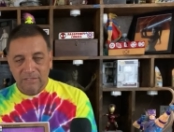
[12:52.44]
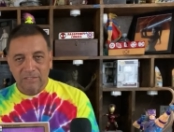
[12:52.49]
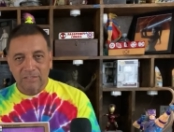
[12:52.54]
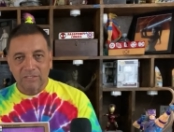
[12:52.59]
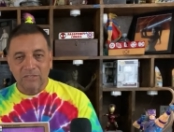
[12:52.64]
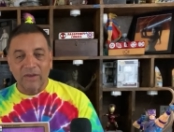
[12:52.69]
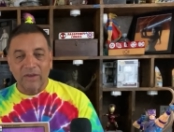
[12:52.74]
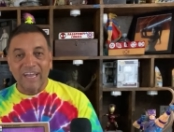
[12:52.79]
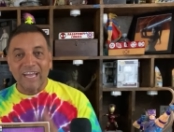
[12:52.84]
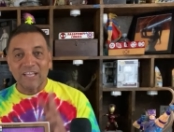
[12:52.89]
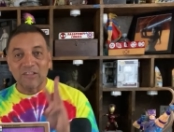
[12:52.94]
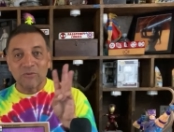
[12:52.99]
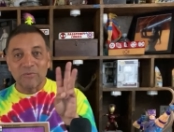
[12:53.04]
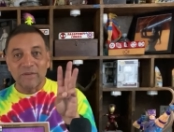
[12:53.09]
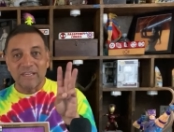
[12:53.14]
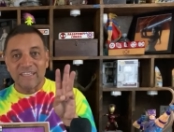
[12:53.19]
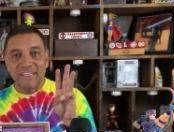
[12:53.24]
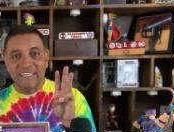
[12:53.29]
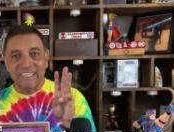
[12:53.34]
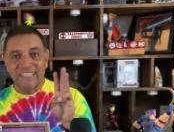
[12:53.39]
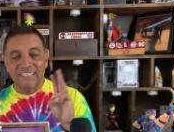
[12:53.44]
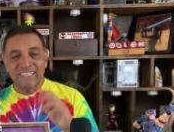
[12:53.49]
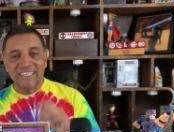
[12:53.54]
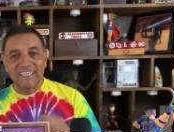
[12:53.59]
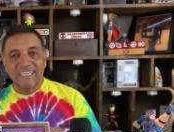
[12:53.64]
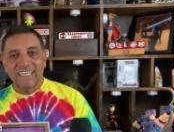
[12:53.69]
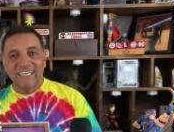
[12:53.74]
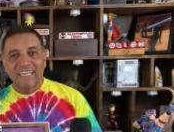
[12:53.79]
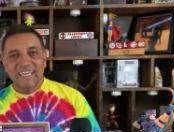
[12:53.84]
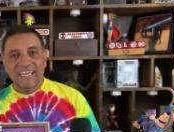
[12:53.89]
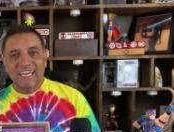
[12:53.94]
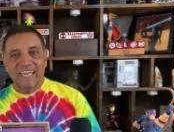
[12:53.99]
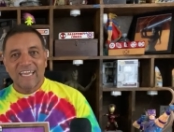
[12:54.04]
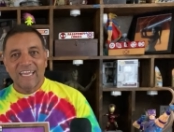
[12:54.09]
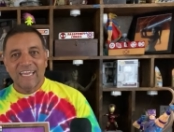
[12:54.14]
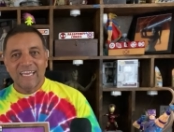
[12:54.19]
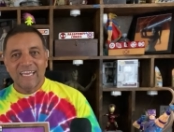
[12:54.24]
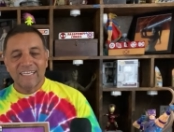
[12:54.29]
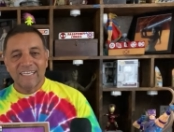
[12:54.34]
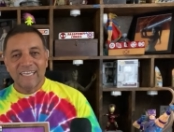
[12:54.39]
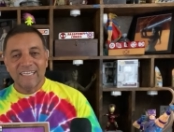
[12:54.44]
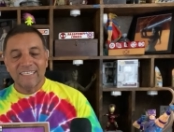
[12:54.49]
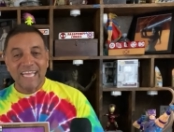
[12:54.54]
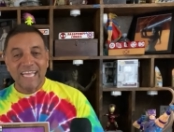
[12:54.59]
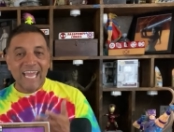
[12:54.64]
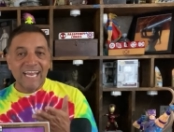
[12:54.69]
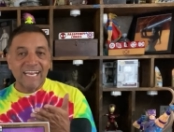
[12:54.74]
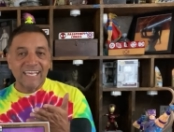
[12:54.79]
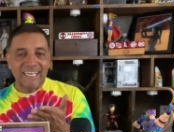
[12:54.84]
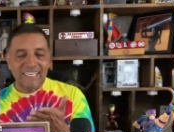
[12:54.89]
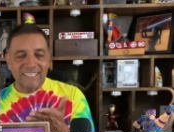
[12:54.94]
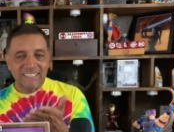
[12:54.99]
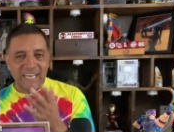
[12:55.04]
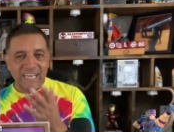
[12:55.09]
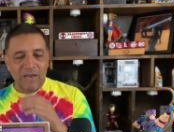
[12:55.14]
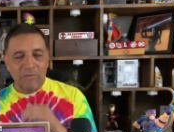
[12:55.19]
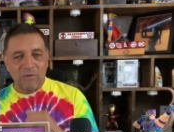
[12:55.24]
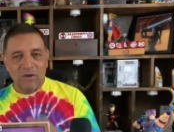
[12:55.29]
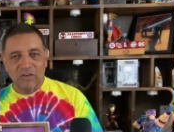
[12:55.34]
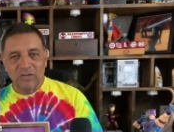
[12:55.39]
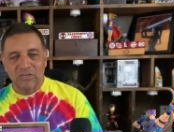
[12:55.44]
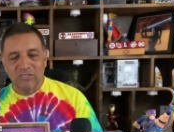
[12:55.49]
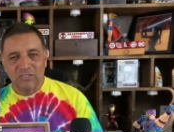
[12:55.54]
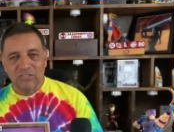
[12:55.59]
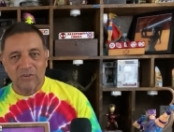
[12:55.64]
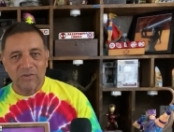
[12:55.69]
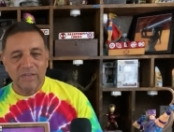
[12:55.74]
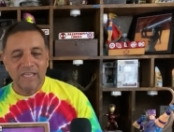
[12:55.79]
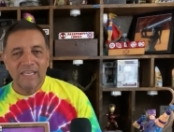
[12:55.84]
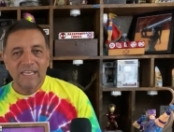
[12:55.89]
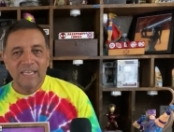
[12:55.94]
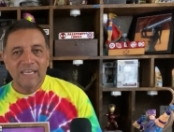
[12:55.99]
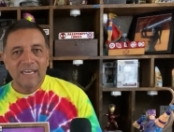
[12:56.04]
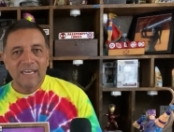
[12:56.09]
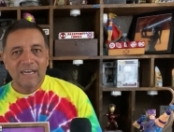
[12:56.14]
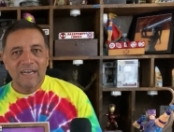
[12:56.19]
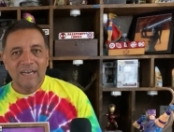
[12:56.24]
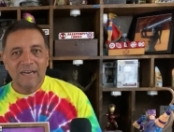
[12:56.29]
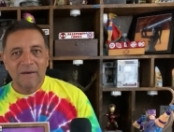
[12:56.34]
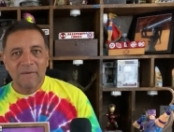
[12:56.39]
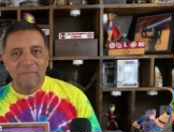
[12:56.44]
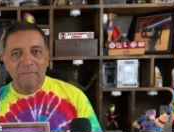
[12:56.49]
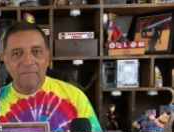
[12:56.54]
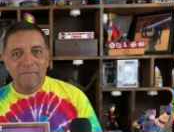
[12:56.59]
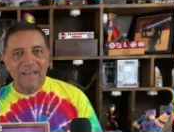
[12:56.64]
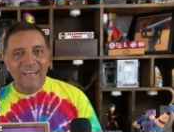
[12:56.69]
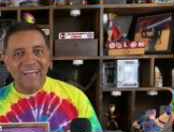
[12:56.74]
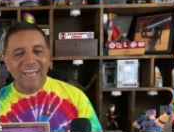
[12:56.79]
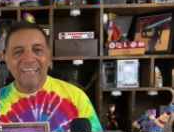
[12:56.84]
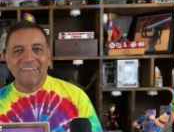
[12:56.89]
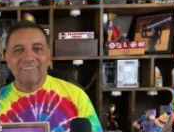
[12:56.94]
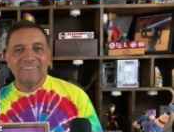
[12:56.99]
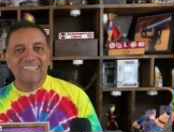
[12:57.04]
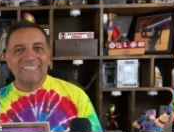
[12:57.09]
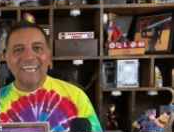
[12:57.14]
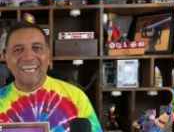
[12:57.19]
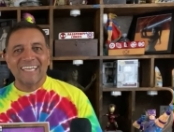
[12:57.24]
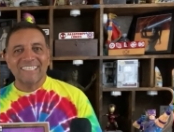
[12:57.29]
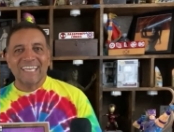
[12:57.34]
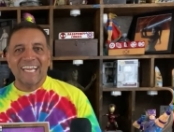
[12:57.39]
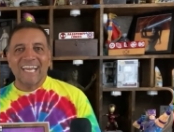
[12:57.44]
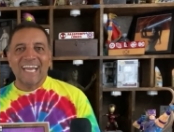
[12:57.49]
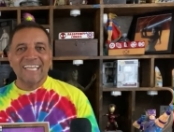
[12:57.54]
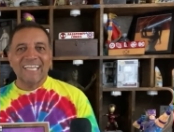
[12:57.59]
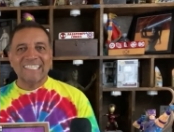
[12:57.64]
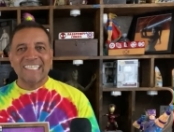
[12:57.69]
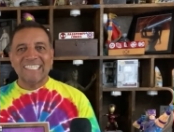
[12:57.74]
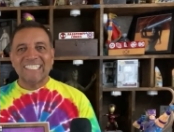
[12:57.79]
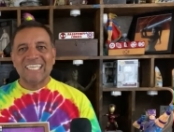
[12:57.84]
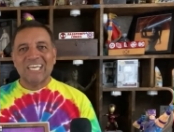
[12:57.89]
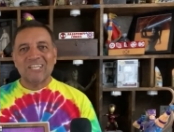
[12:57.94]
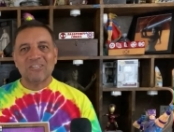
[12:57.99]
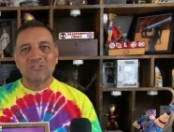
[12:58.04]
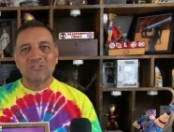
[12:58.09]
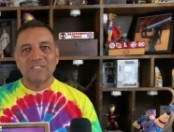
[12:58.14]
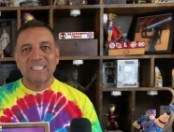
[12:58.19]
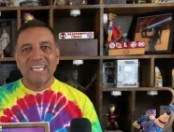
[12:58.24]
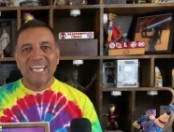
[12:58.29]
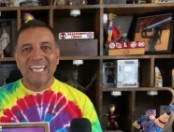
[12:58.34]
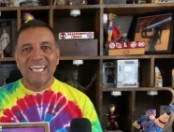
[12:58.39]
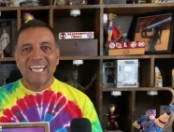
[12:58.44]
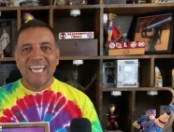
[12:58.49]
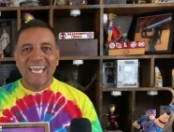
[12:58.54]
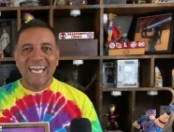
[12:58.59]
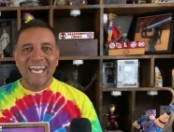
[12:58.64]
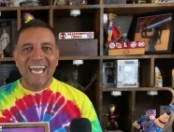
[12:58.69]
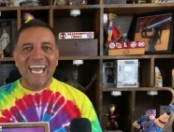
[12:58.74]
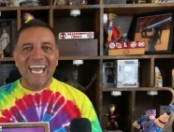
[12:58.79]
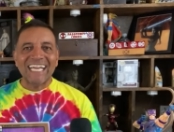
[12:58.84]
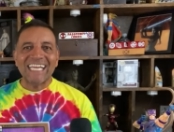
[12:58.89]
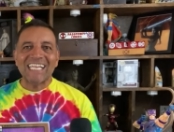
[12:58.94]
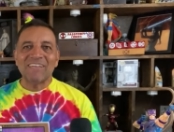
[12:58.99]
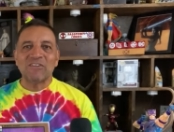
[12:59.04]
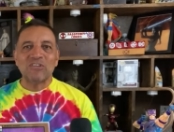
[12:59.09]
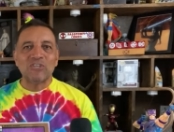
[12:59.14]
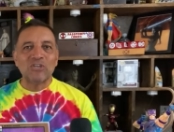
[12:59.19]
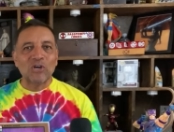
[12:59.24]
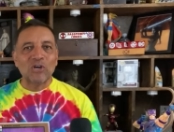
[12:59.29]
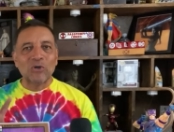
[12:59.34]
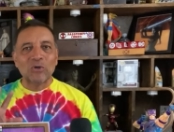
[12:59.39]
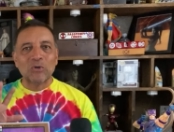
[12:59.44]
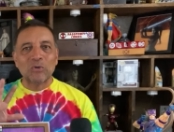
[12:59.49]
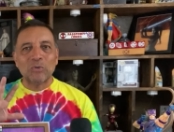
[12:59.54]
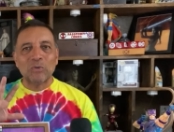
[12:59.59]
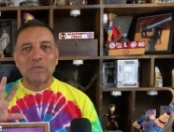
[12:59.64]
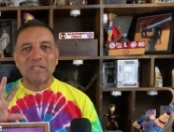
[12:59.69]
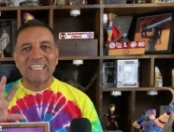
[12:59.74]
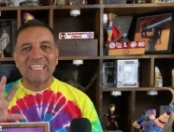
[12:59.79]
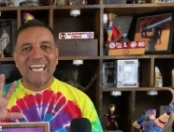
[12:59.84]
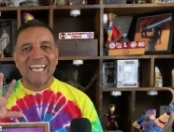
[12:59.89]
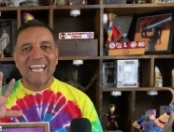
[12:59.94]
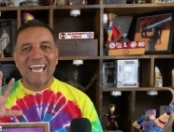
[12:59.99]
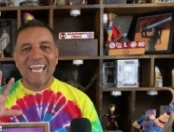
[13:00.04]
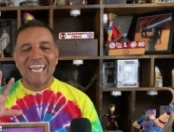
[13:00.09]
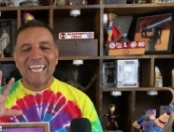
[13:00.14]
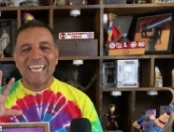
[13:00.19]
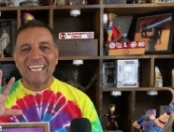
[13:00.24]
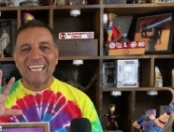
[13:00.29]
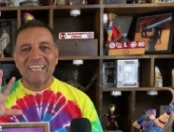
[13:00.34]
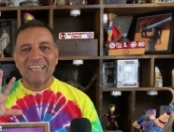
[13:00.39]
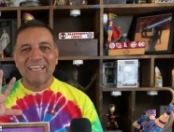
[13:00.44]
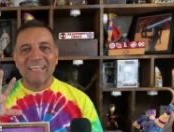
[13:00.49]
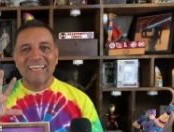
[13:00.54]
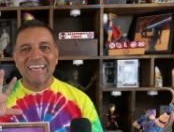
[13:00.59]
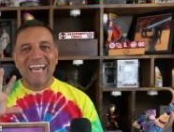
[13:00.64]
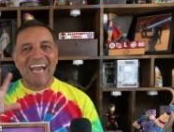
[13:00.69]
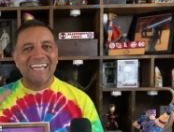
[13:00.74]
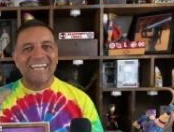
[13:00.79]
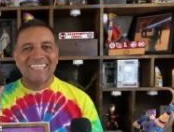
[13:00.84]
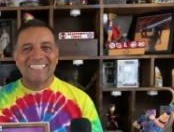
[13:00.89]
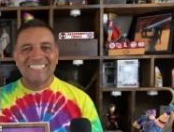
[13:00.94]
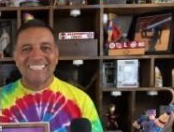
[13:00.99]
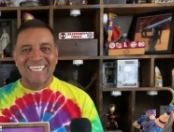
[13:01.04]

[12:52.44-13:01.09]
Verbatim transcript: So I got three of these and it's Anakin Skywalker. Sorry. Um, I like I said, I got this yesterday, and I didn't even know that I got it.